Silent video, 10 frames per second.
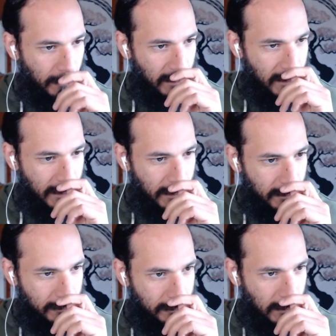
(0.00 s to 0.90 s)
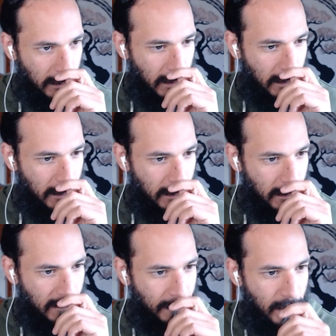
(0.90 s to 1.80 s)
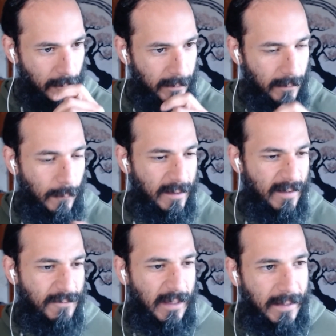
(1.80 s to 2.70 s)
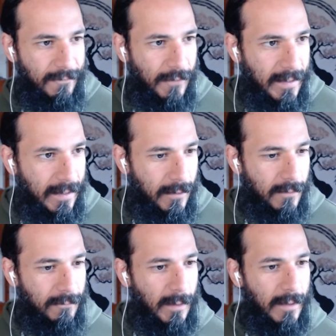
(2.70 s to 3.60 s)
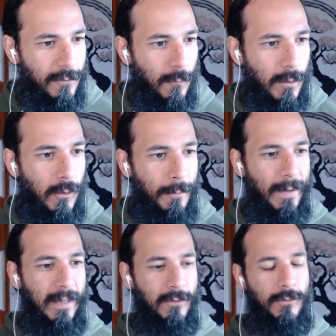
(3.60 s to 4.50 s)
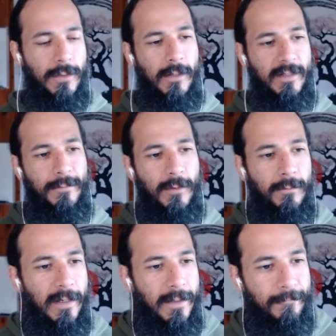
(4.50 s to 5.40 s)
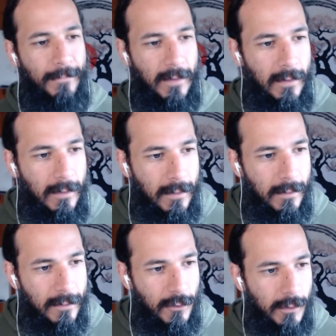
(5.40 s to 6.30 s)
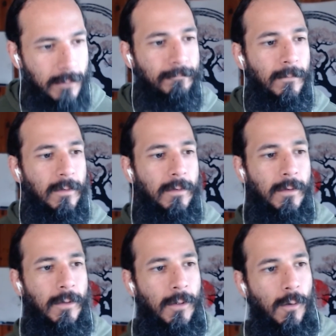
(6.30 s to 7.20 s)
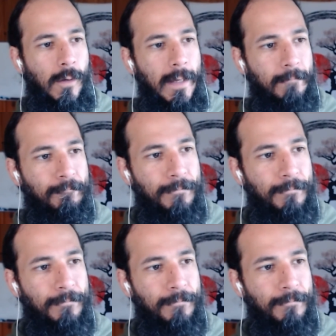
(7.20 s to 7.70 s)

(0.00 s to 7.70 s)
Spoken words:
material, a lot of personal material. We have significator of mind, so we're going back to the archetypical mind. That's good. Okay.